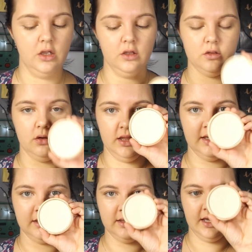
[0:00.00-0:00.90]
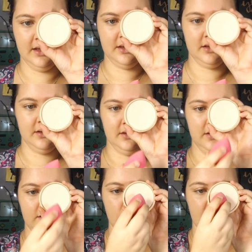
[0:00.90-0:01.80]
So I like to take
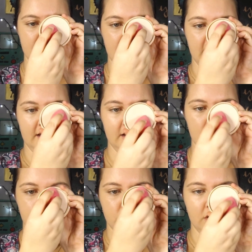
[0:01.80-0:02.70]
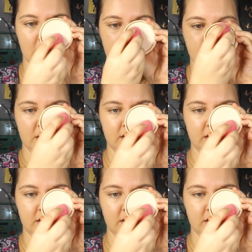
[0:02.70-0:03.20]
my thing and rub it in